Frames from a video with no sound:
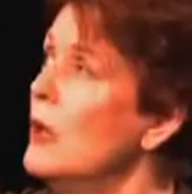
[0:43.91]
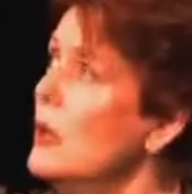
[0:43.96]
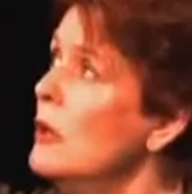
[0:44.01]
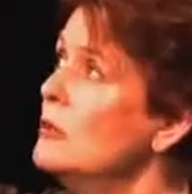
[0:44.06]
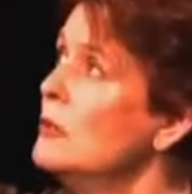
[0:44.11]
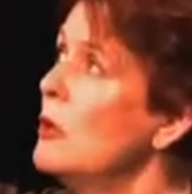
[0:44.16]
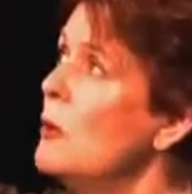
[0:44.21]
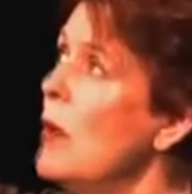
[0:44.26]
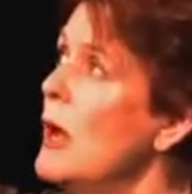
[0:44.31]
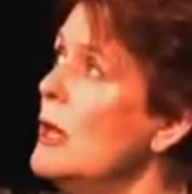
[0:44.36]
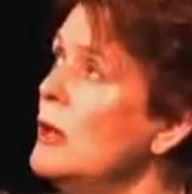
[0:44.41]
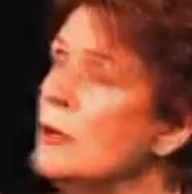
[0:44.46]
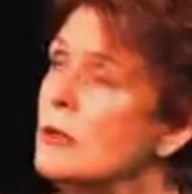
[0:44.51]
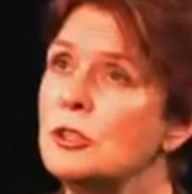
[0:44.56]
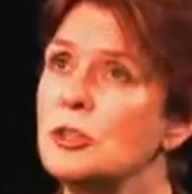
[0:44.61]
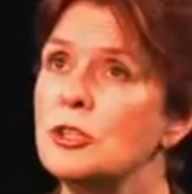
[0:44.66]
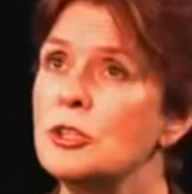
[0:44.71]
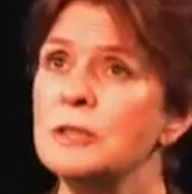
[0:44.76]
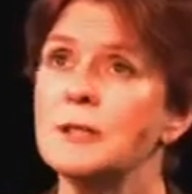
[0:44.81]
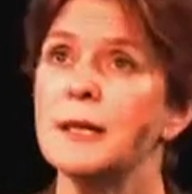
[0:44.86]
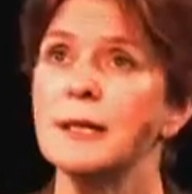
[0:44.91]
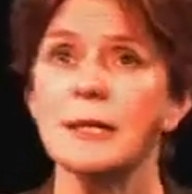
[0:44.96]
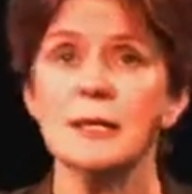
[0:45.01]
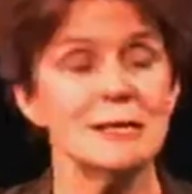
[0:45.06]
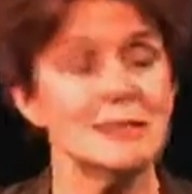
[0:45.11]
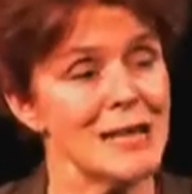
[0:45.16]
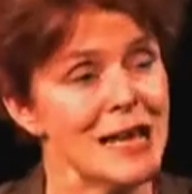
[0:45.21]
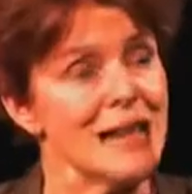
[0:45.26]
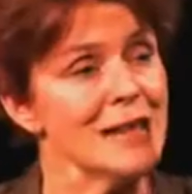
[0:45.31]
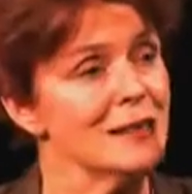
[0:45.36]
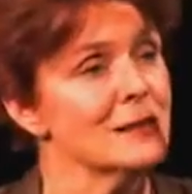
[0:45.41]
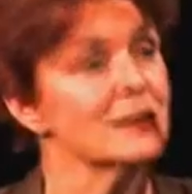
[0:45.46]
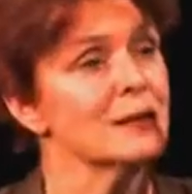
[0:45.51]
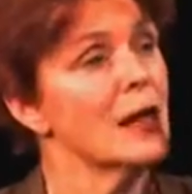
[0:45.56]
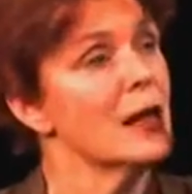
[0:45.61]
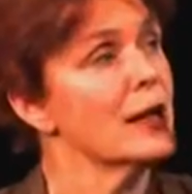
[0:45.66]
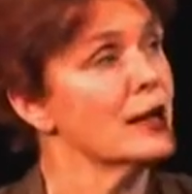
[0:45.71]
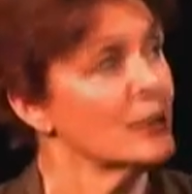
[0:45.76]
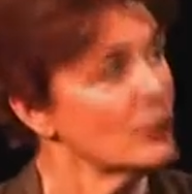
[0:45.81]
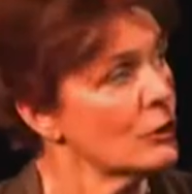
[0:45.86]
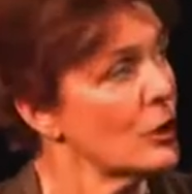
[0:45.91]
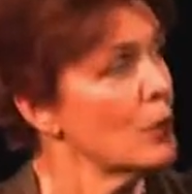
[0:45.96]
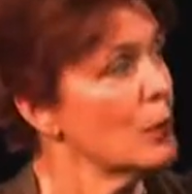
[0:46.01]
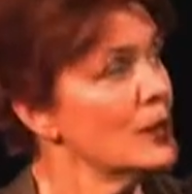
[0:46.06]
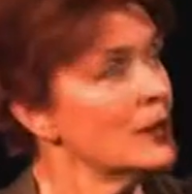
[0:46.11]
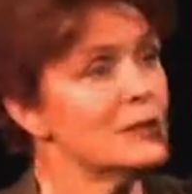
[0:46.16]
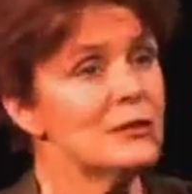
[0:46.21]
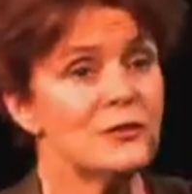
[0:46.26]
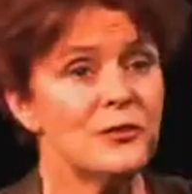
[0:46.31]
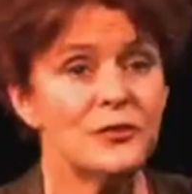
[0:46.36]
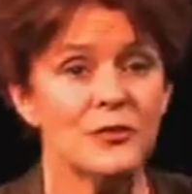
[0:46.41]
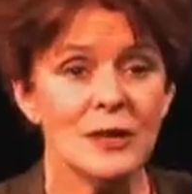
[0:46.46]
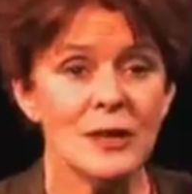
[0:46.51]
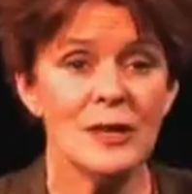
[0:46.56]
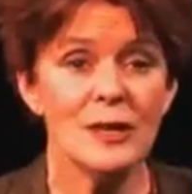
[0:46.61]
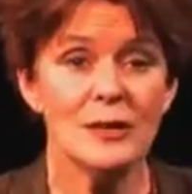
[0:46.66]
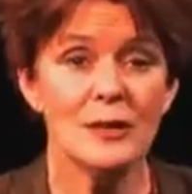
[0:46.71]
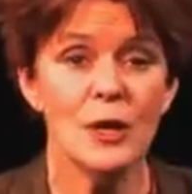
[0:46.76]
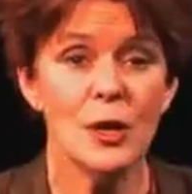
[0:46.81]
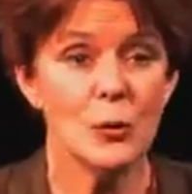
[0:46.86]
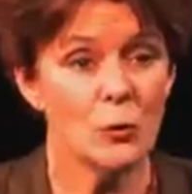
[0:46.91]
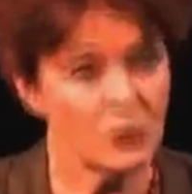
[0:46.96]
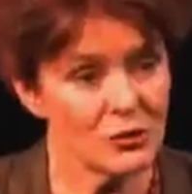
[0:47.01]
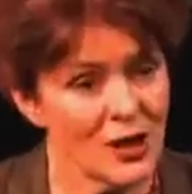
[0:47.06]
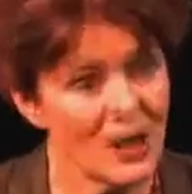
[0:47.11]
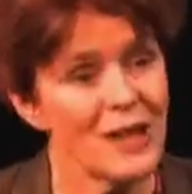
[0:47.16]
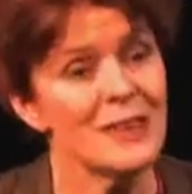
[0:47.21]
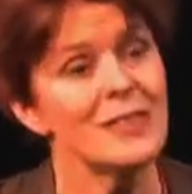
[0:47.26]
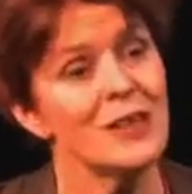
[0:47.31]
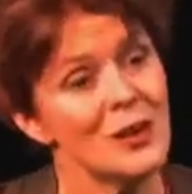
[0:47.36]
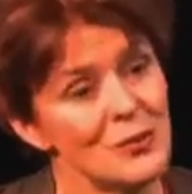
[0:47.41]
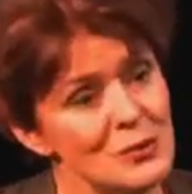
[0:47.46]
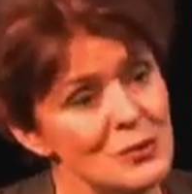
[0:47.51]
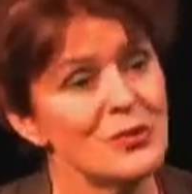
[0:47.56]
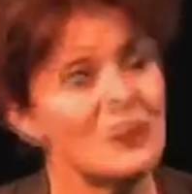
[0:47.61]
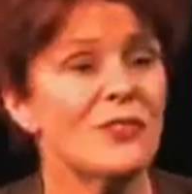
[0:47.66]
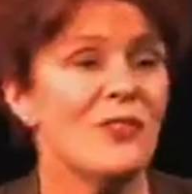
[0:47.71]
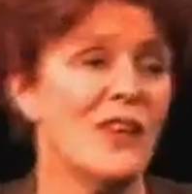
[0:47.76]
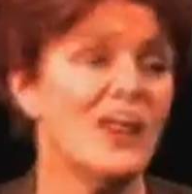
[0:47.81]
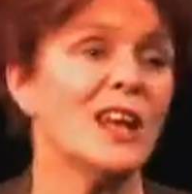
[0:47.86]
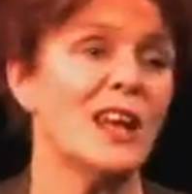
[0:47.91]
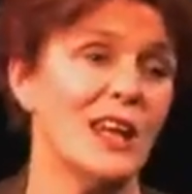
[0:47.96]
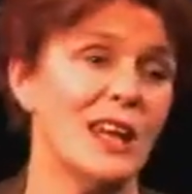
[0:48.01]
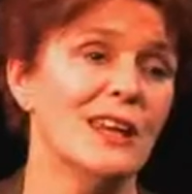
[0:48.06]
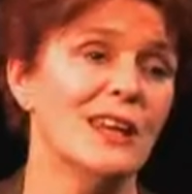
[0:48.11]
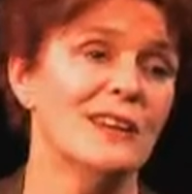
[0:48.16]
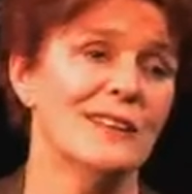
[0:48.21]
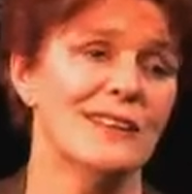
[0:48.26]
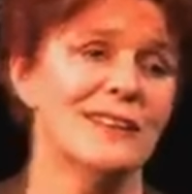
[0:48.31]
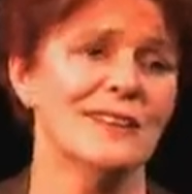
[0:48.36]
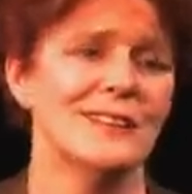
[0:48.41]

So I looked just like a dandelion going to seed, which I thought was funny.